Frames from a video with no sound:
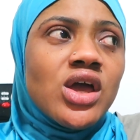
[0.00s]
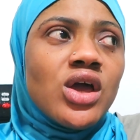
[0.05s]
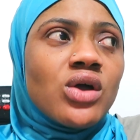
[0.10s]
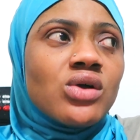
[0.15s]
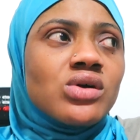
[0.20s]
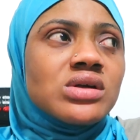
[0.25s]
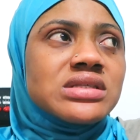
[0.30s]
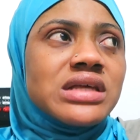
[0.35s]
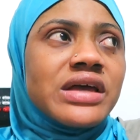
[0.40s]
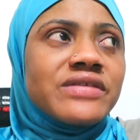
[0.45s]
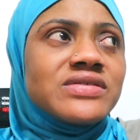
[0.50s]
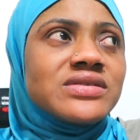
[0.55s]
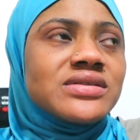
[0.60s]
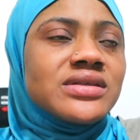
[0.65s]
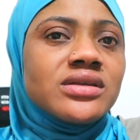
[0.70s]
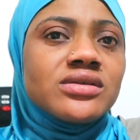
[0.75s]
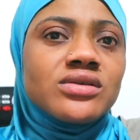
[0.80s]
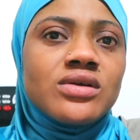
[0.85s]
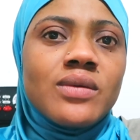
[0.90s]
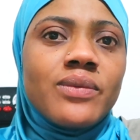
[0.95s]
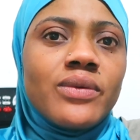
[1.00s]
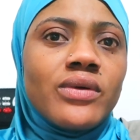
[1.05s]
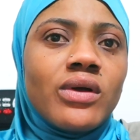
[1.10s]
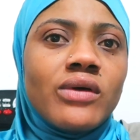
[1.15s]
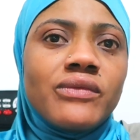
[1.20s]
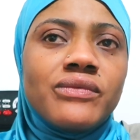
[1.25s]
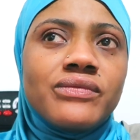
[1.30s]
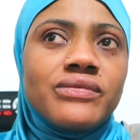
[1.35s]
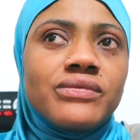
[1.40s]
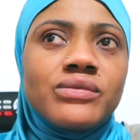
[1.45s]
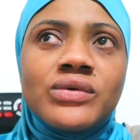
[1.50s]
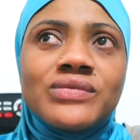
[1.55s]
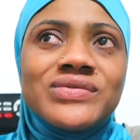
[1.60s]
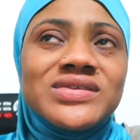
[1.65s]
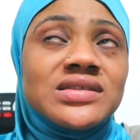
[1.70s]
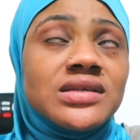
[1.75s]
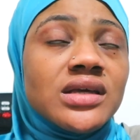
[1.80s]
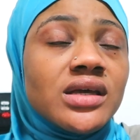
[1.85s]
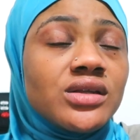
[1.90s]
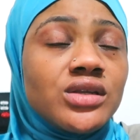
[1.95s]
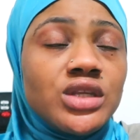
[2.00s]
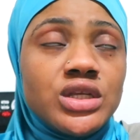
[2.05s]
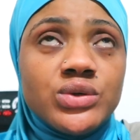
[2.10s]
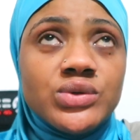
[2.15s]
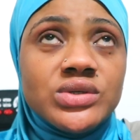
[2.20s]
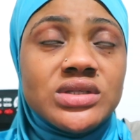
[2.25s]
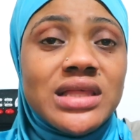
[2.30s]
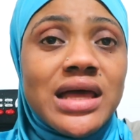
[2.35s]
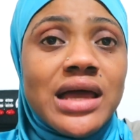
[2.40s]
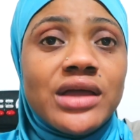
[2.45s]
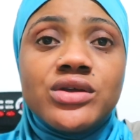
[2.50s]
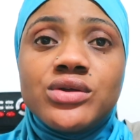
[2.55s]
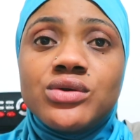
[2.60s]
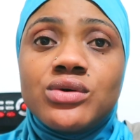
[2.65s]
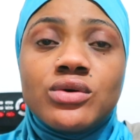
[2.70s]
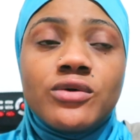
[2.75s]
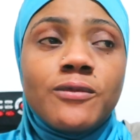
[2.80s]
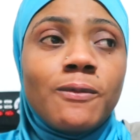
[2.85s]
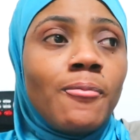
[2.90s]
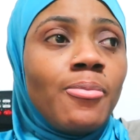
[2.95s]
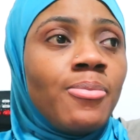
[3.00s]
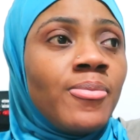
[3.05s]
Because we've seen news that, you know,